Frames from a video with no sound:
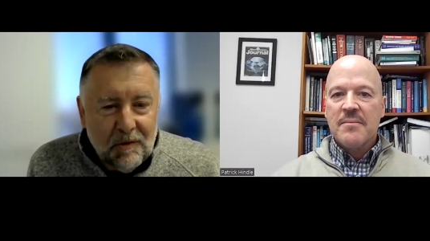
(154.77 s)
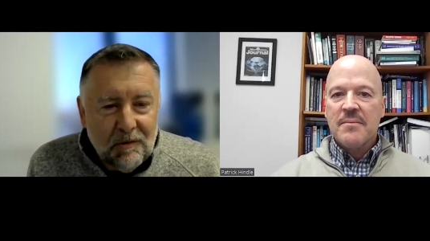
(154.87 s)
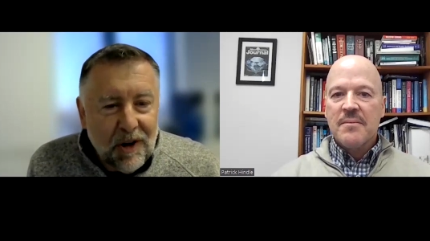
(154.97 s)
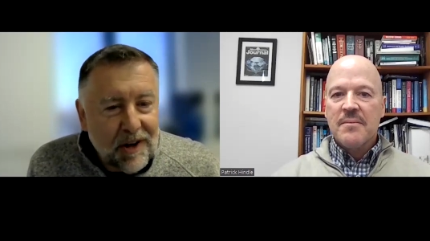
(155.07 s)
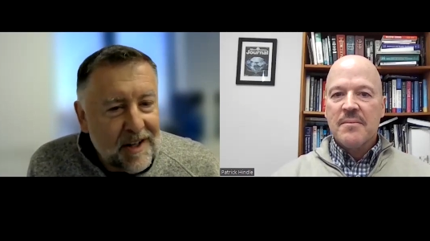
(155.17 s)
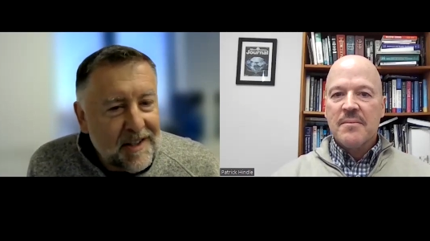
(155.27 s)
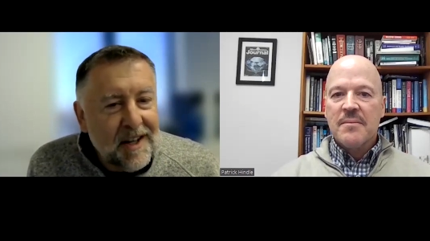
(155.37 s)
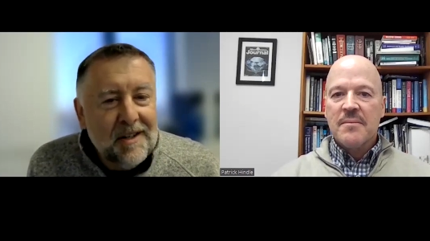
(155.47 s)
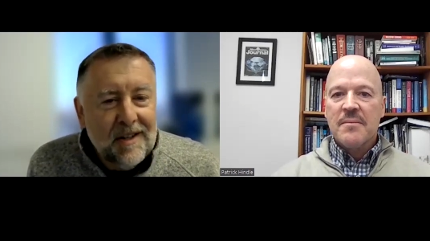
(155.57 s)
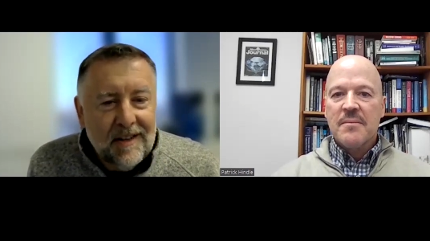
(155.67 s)

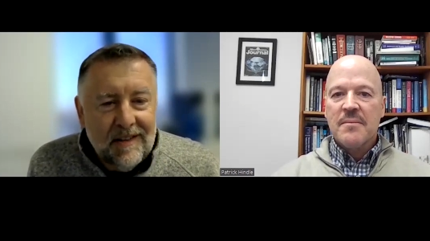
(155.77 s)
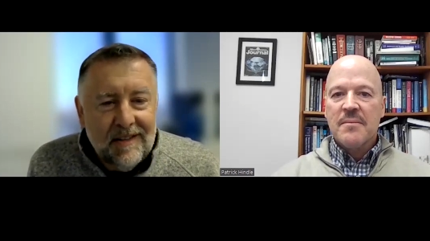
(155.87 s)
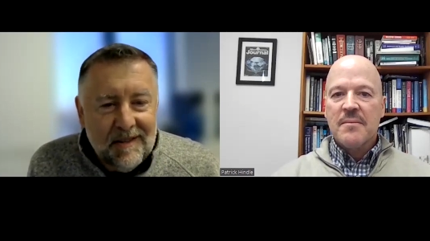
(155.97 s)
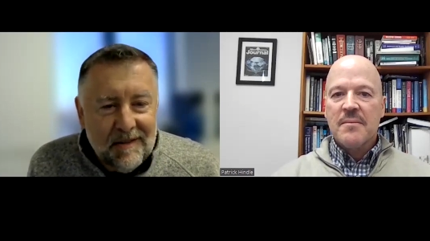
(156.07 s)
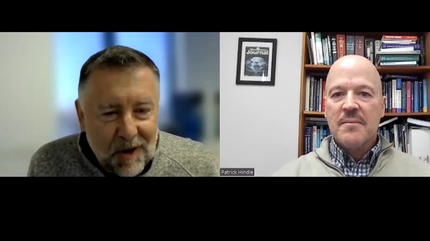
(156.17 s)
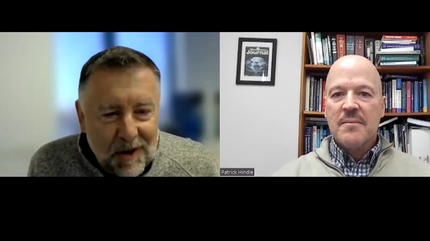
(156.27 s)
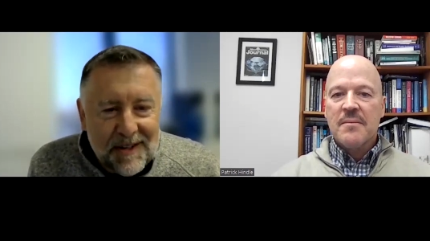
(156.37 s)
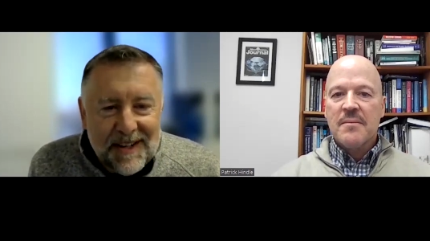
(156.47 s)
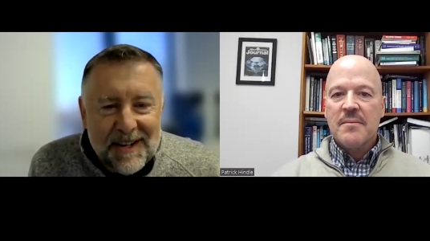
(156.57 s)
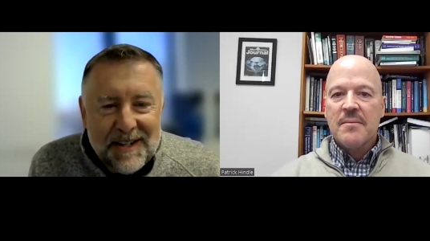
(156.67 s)
Speaker 1: ruggedization,
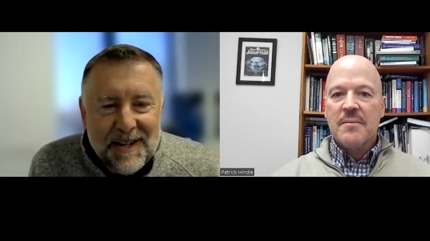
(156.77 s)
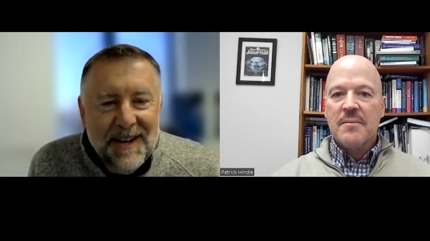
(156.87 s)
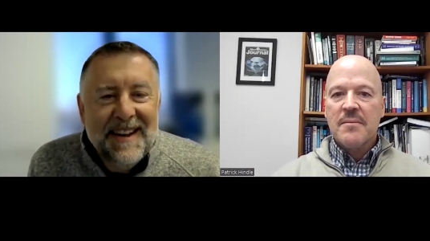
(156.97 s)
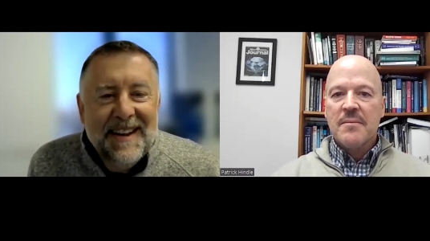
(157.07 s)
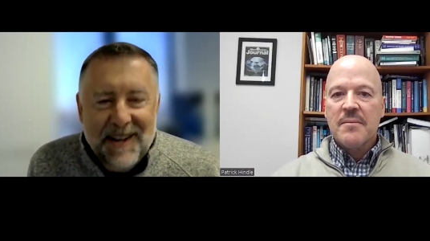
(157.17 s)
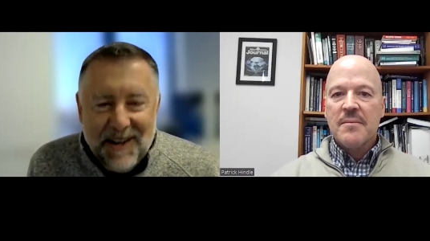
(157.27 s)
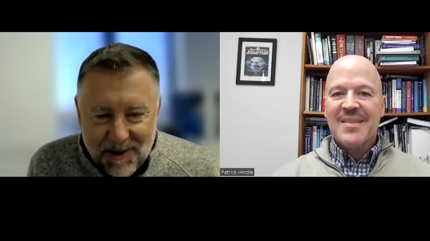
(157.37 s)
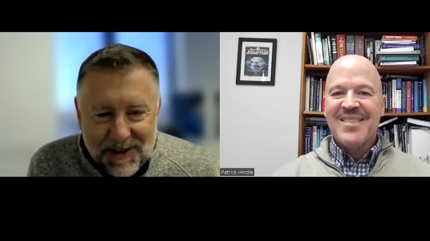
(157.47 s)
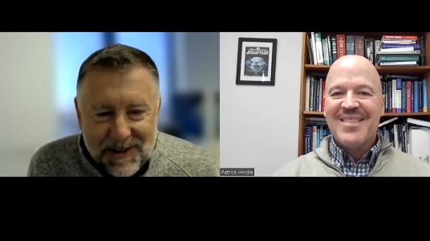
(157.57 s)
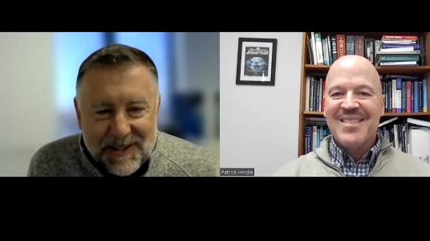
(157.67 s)
ruggedization, and
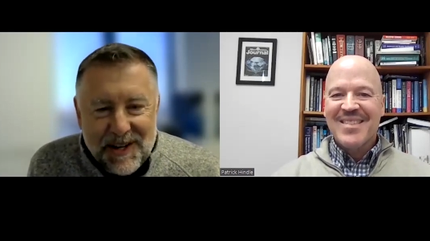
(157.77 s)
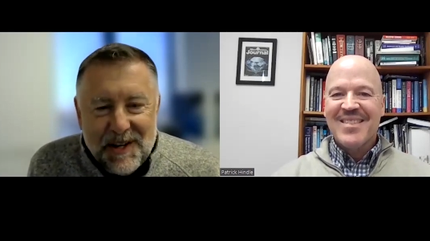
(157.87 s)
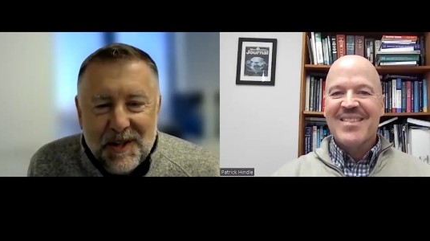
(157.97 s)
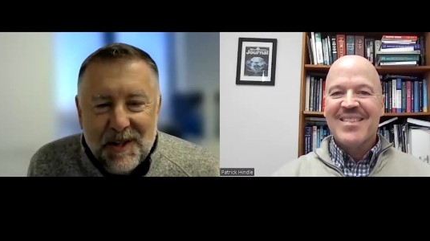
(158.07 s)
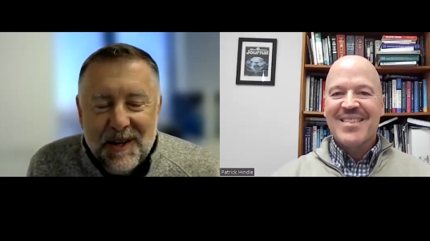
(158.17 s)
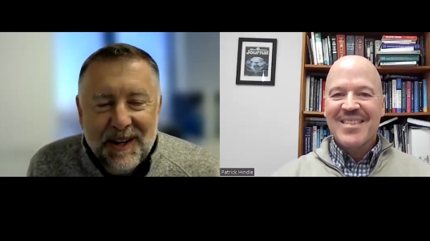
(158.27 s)
ruggedization.